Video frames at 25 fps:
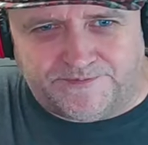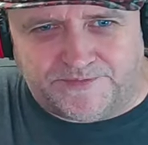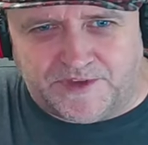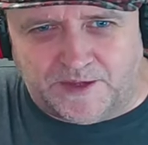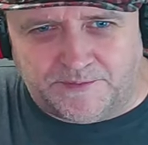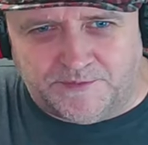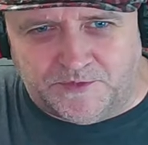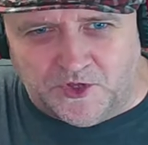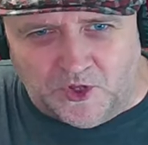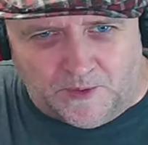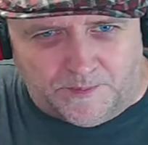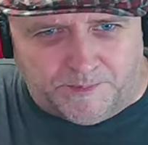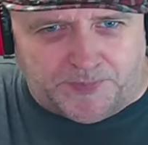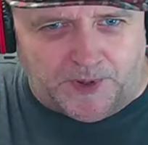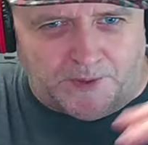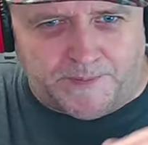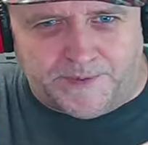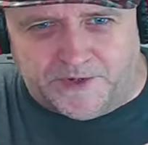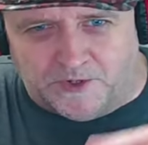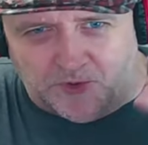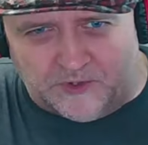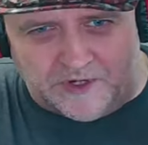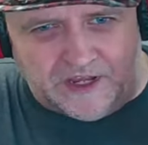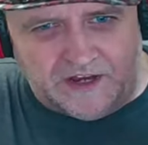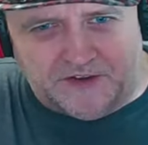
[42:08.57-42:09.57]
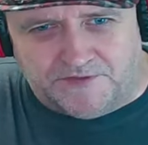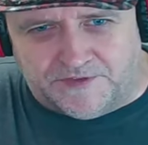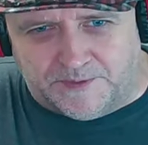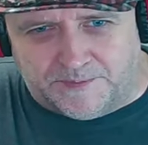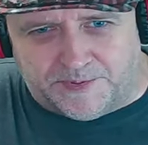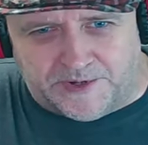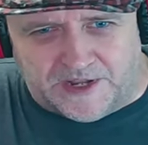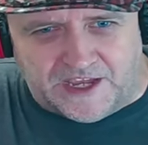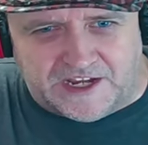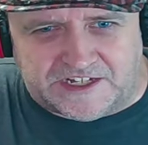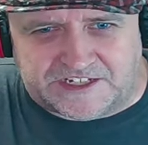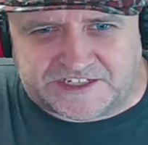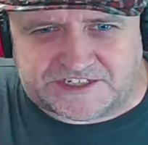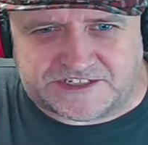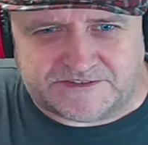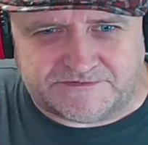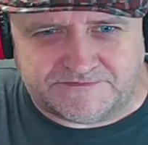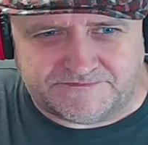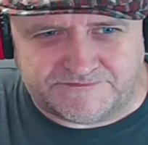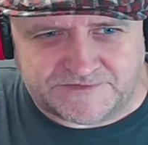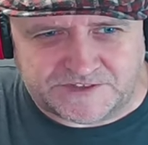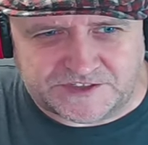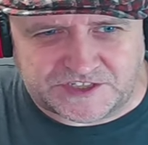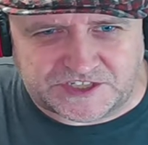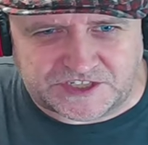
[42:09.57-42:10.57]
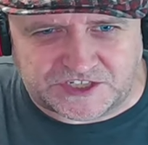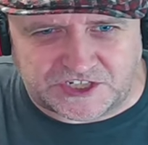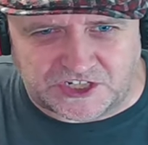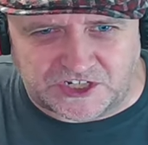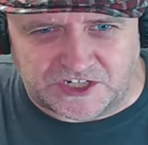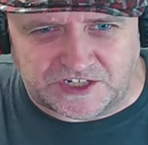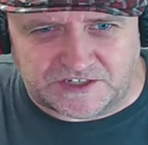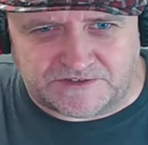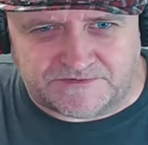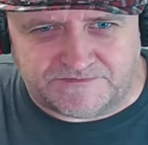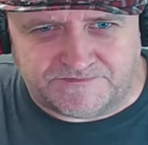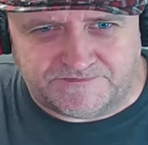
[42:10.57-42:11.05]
I'm not bobbing all over the place. This is good.